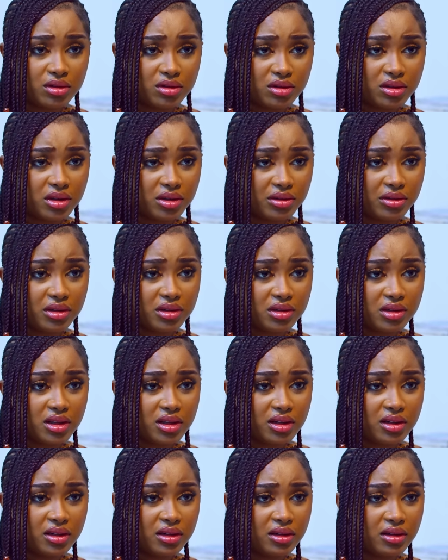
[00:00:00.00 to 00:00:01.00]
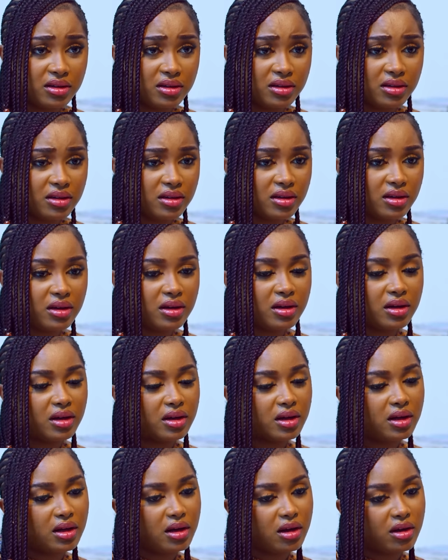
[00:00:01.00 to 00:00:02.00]
you seriously.
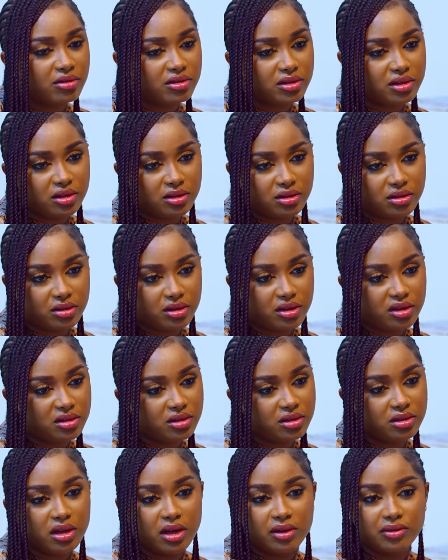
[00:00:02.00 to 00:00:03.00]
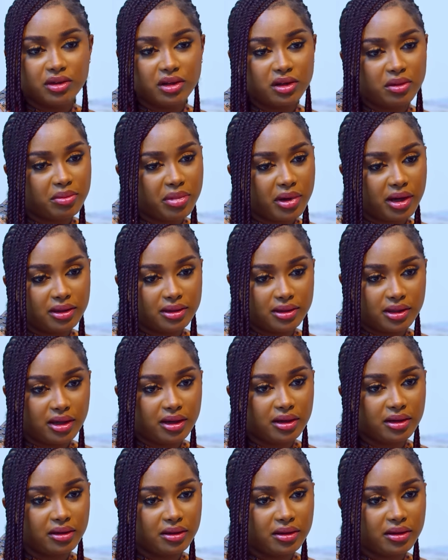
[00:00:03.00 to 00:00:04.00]
He loves you. He's just having a bad
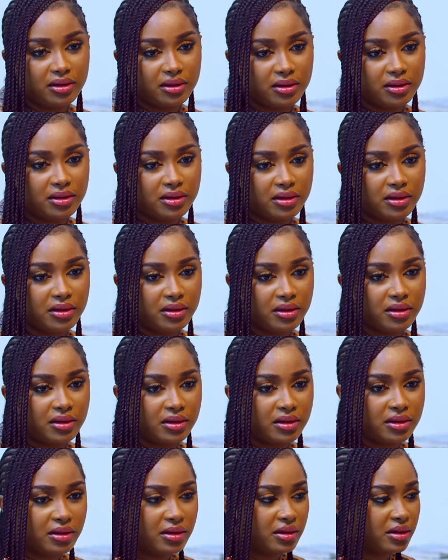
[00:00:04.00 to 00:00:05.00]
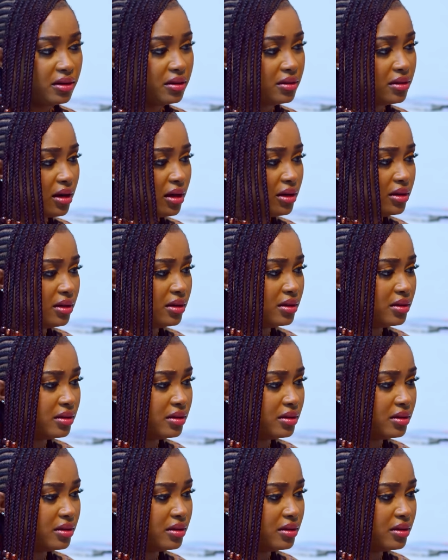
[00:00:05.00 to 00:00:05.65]
day. Okay?